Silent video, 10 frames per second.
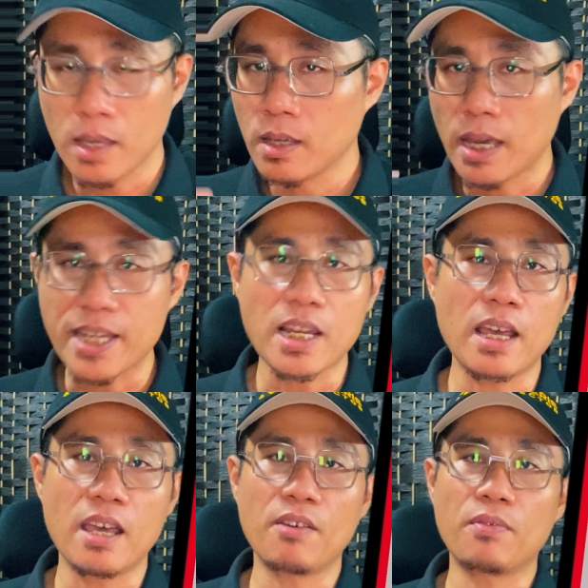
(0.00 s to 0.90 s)
As I
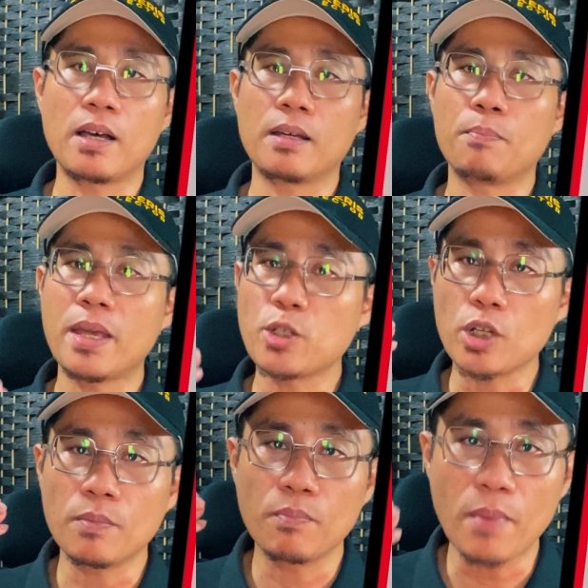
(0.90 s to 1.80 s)
have
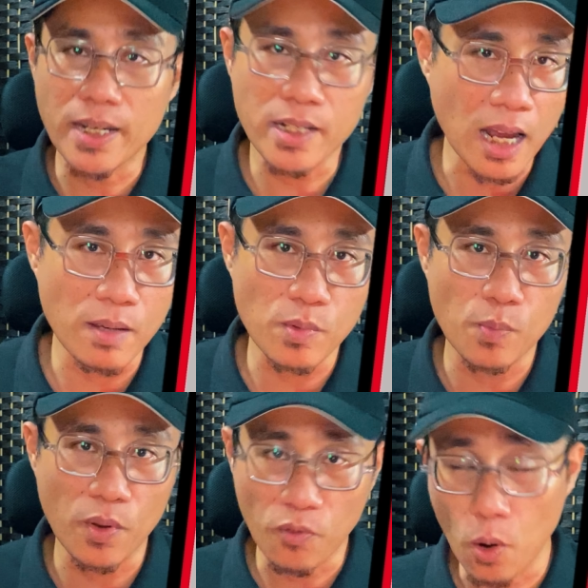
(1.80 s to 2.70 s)
mentioned many times
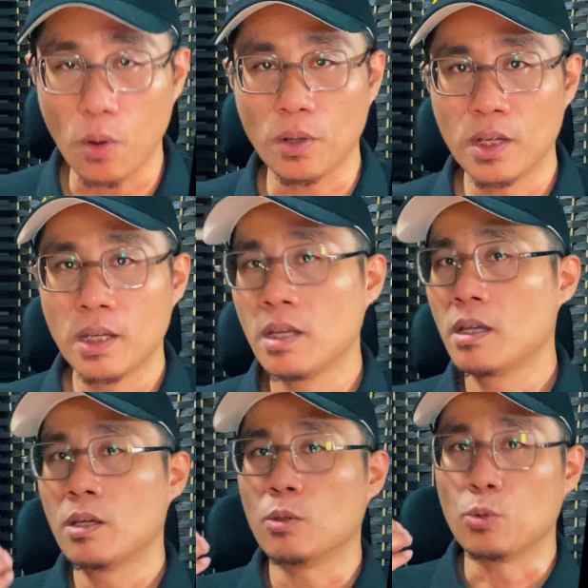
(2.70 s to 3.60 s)
before,
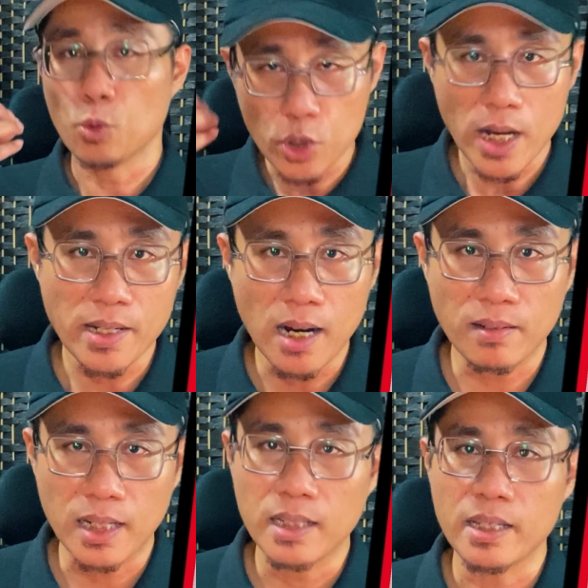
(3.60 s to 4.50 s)

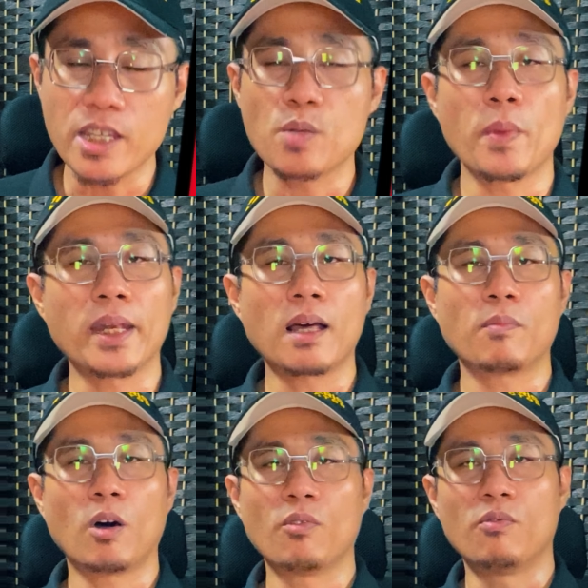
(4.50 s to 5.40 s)
Nusantara is made up
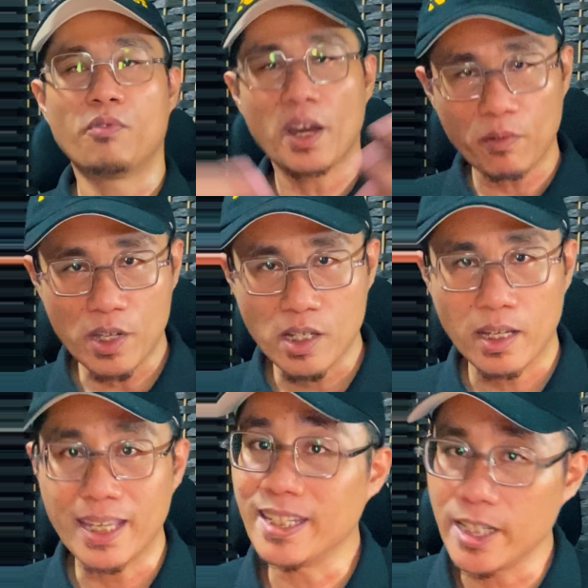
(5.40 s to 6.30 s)
of various
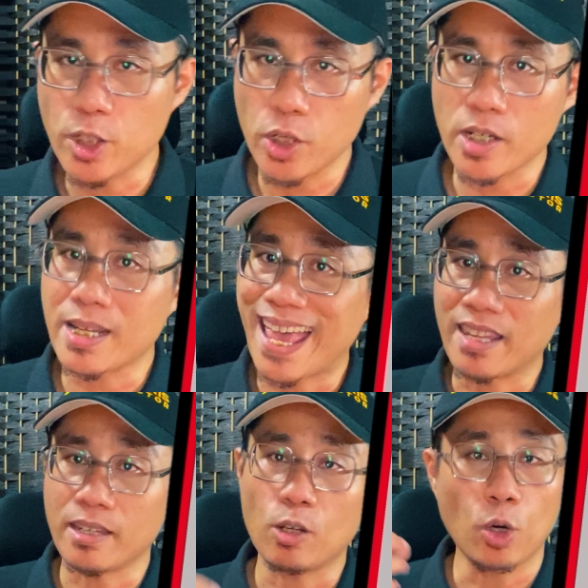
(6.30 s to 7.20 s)
indigenous
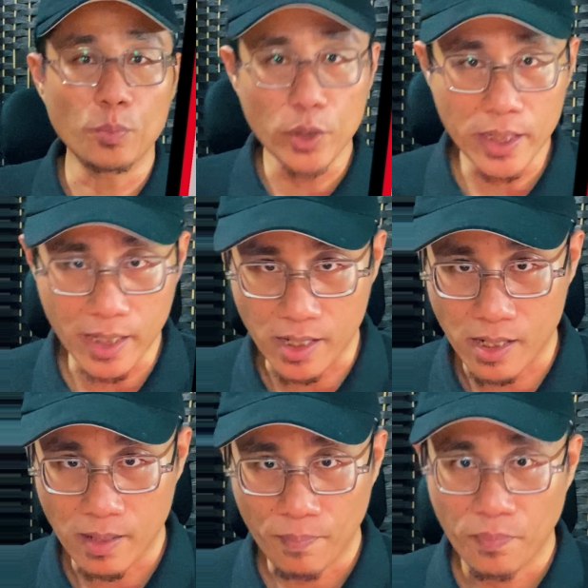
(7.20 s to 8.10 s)
ethnic
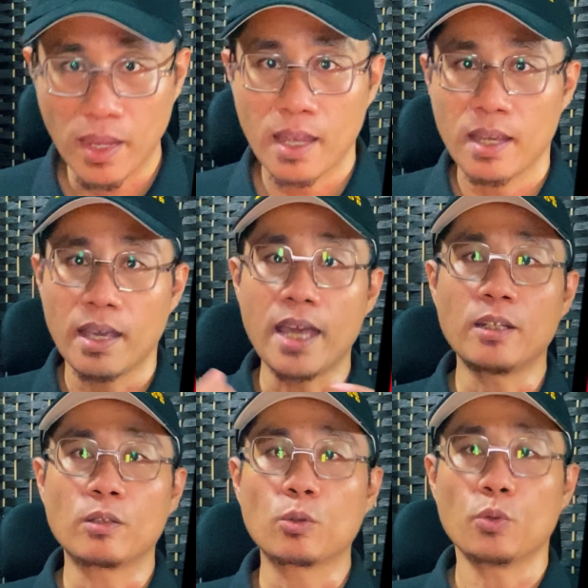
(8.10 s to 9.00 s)
communities,
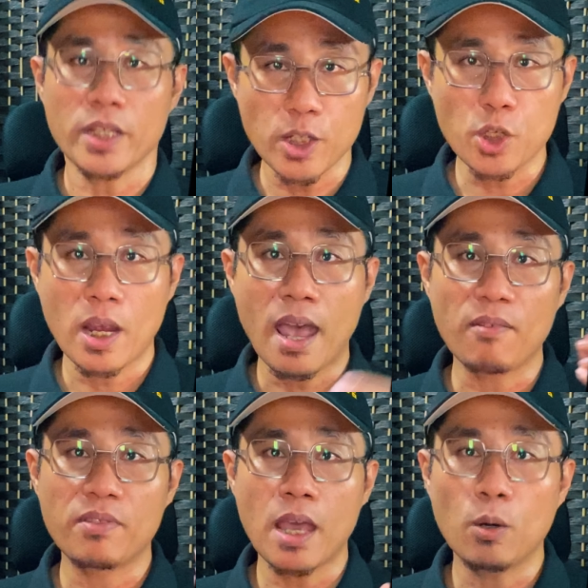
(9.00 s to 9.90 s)
and to each
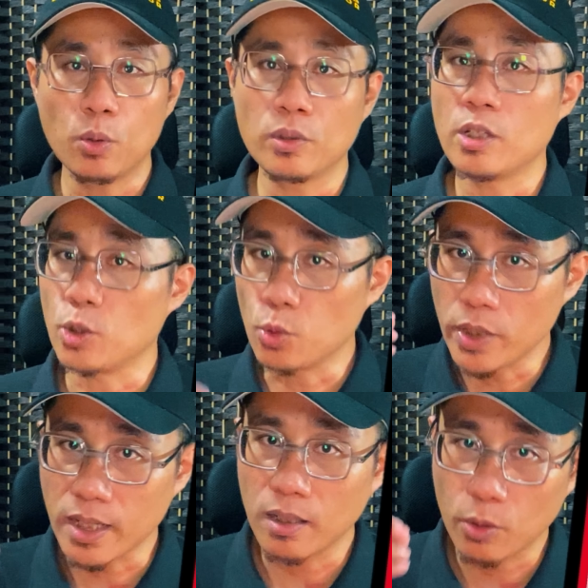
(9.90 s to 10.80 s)
have their own
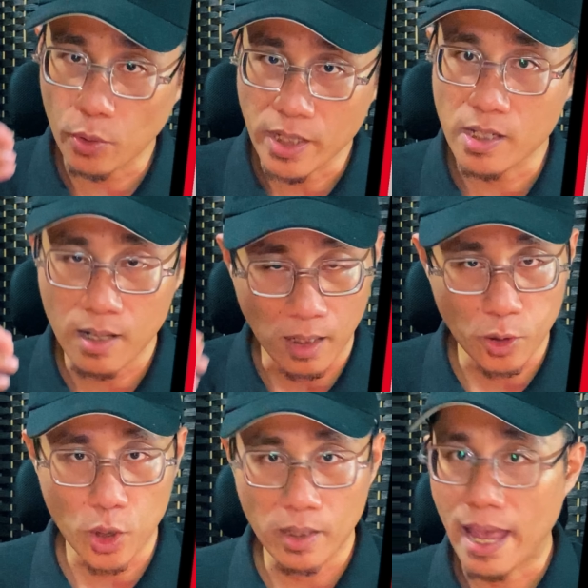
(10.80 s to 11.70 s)
unique Keris
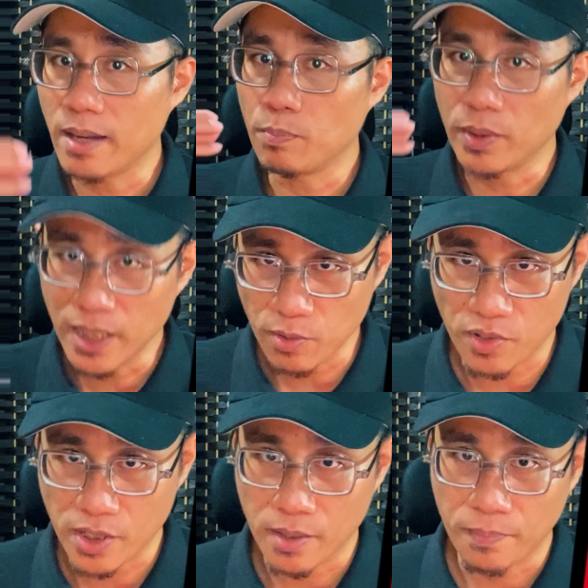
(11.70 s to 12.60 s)
culture and beliefs.